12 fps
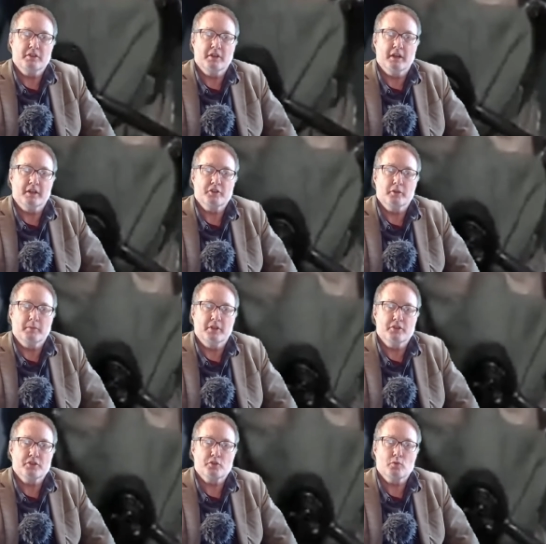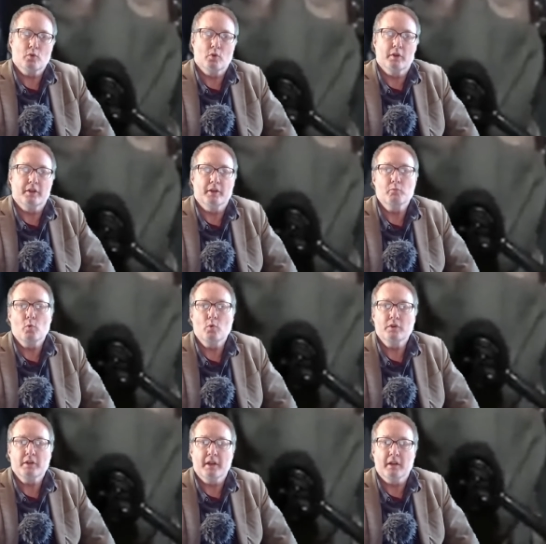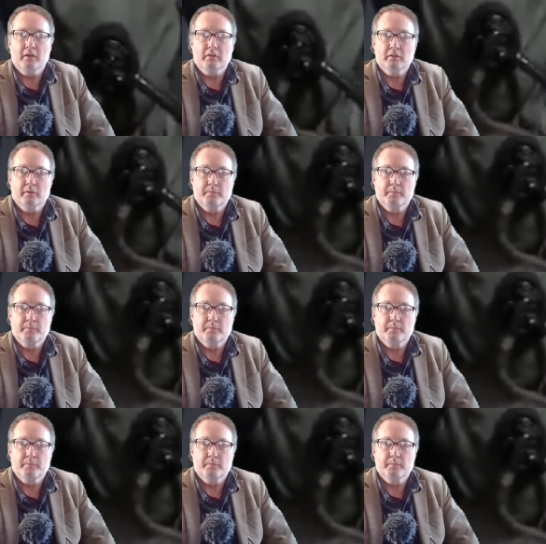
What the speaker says: the air to be destroyed and worn down.